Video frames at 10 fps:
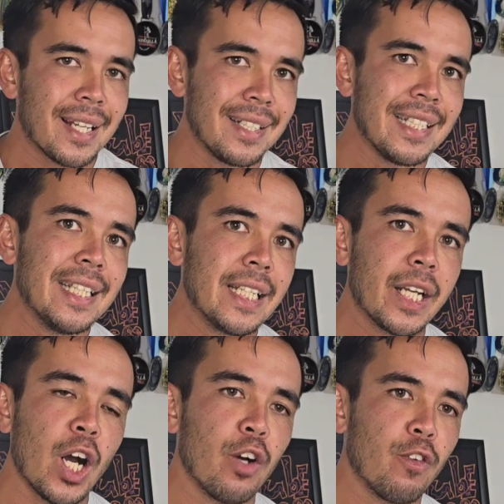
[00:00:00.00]

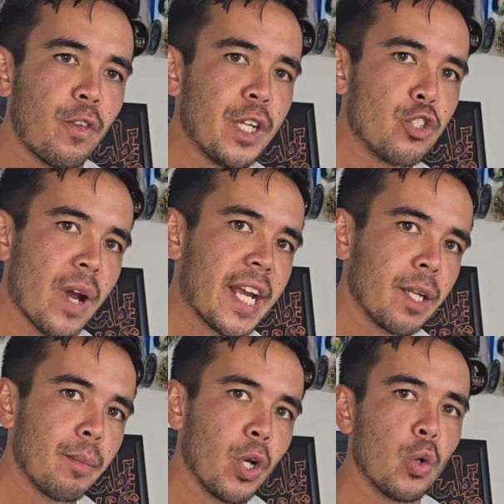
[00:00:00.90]
Cleaning of the
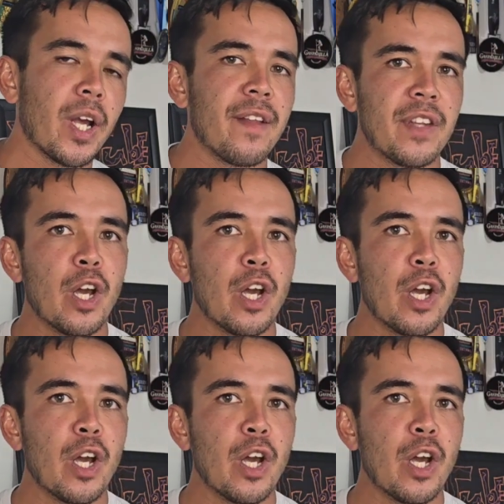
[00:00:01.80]
Dragon boat and the